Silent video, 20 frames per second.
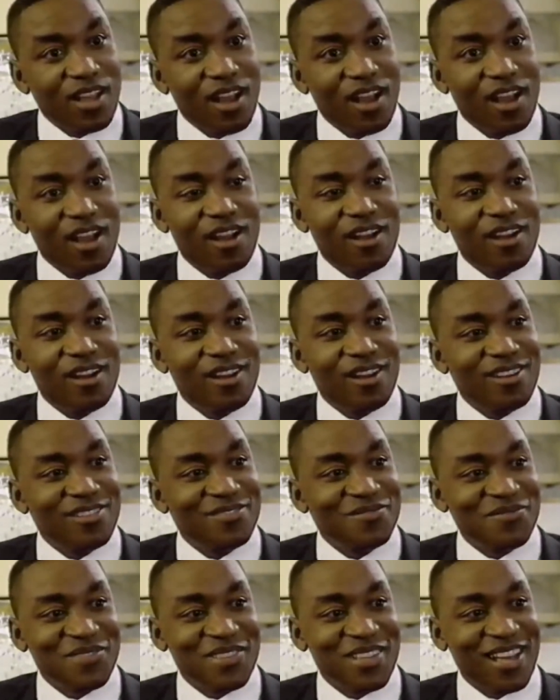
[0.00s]

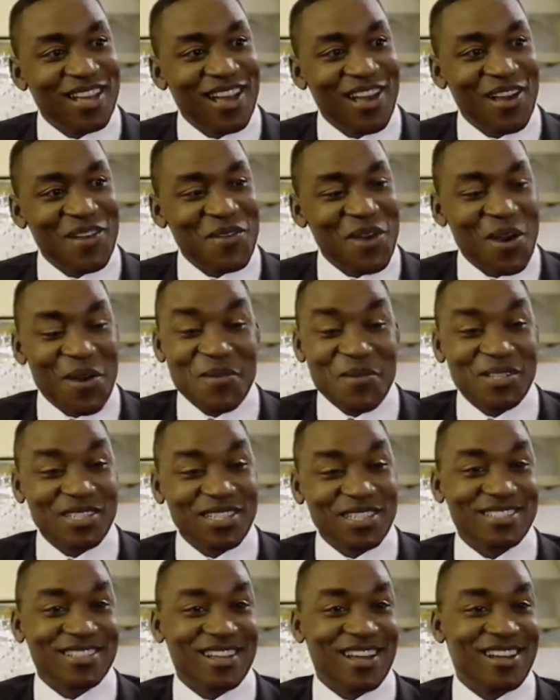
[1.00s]
I was
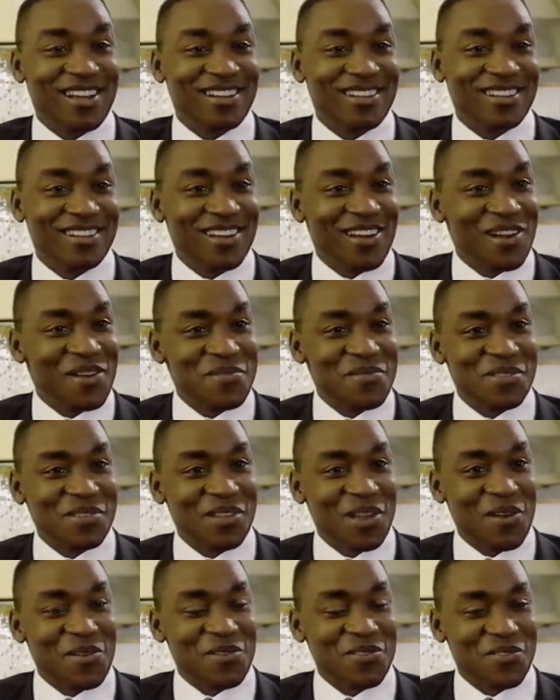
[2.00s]
excited.
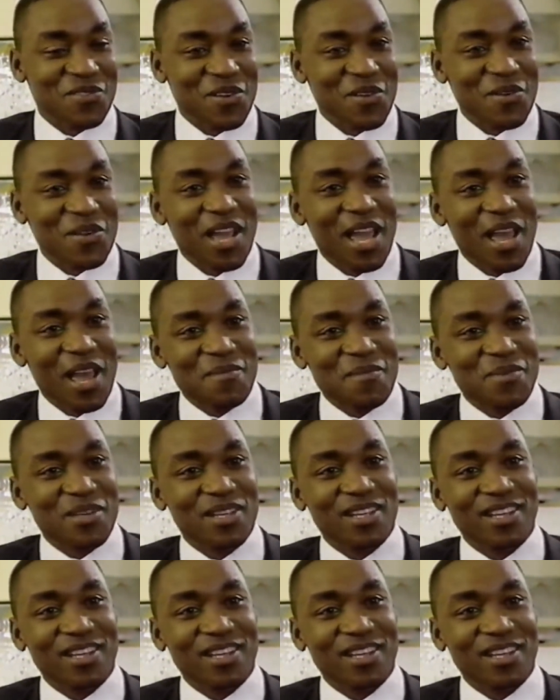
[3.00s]
I was very happy.